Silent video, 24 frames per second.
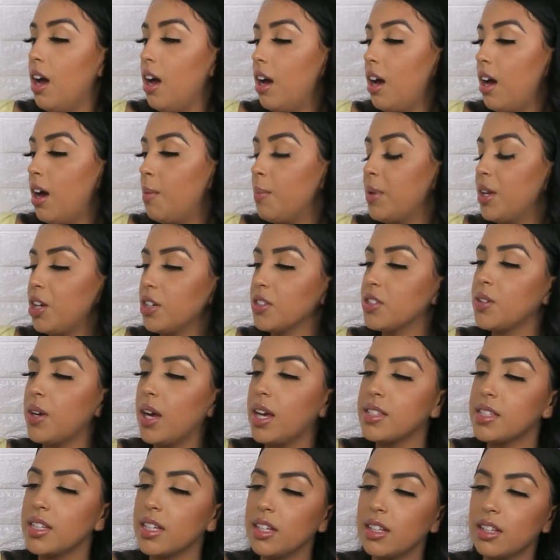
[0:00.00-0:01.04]
Um, it also
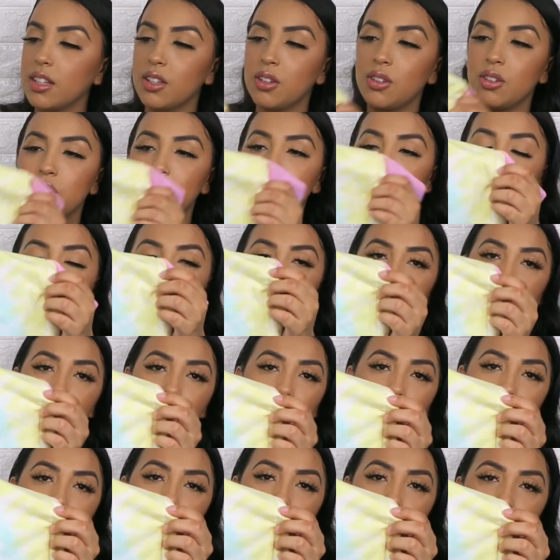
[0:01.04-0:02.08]
has like a little
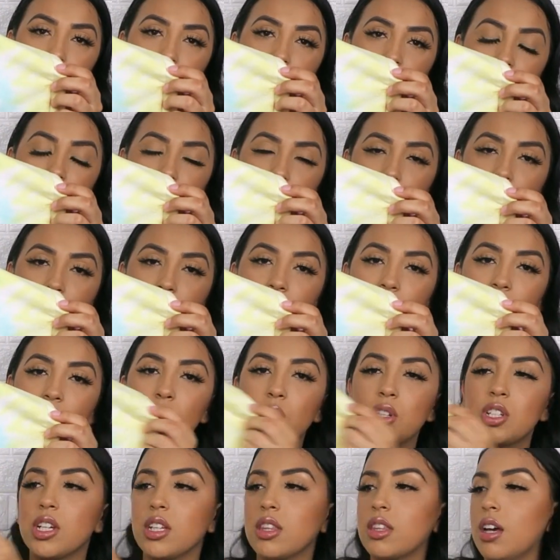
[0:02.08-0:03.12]
ice cream right there,
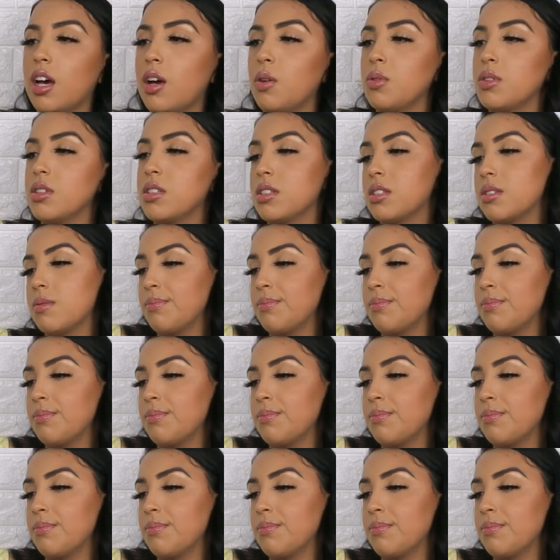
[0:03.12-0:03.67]
which I thought was